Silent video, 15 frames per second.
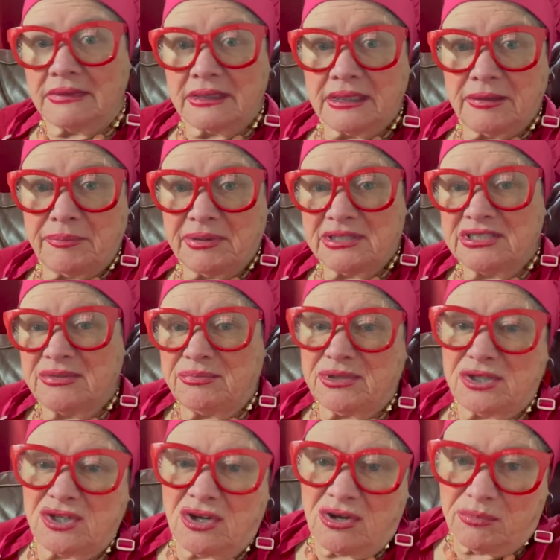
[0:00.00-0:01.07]
He picks up the
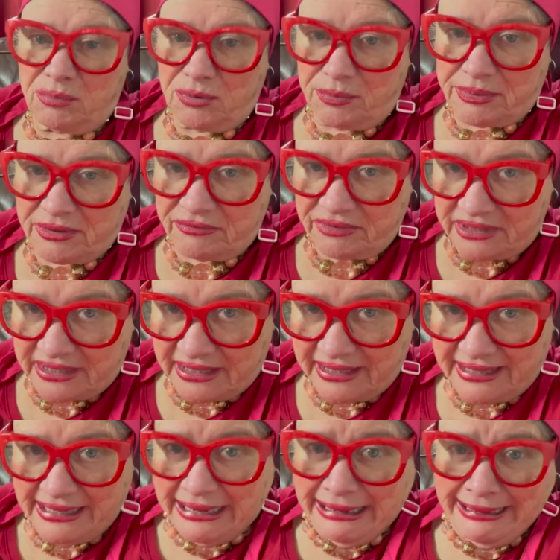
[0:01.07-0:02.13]
dog poop every
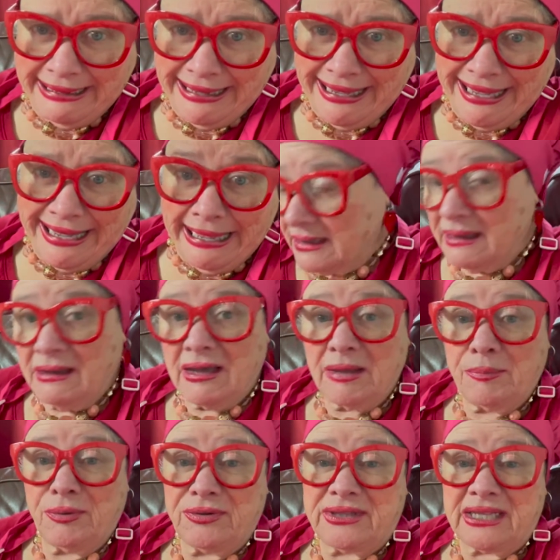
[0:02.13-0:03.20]
day. I
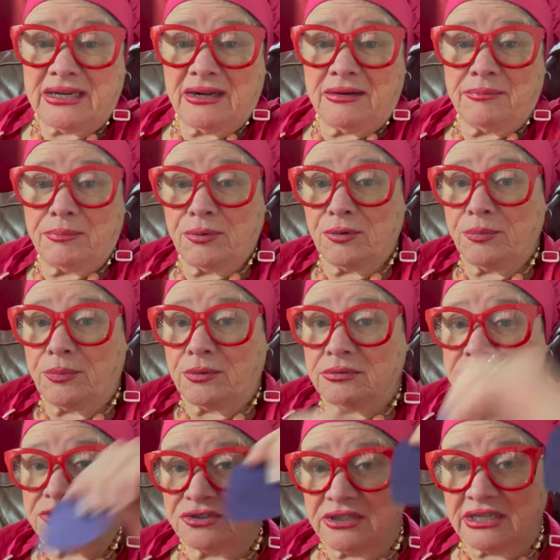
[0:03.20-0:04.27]
put that on purple
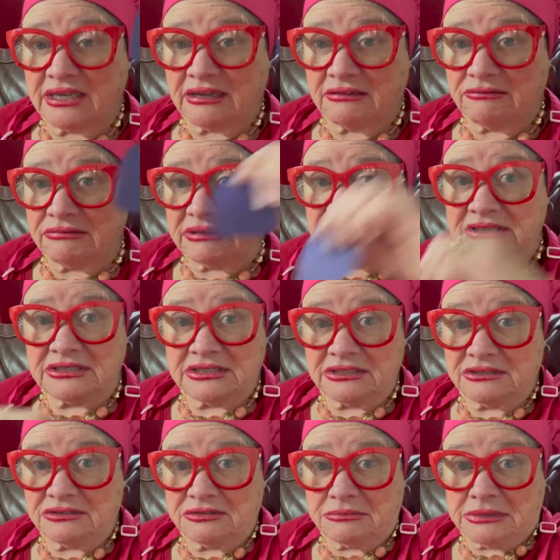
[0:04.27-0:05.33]
so you can't really see
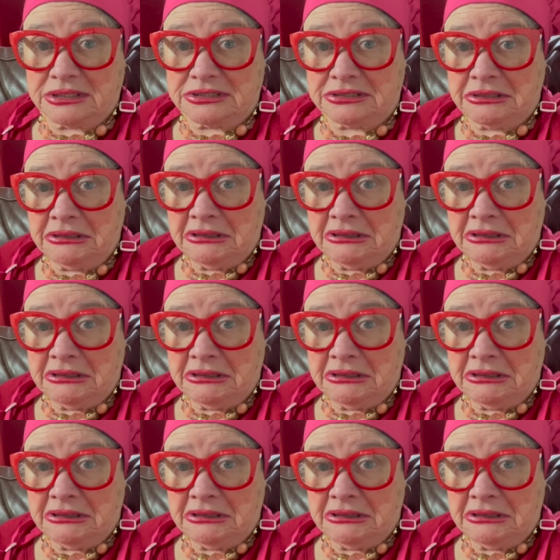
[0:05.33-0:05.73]
it too much.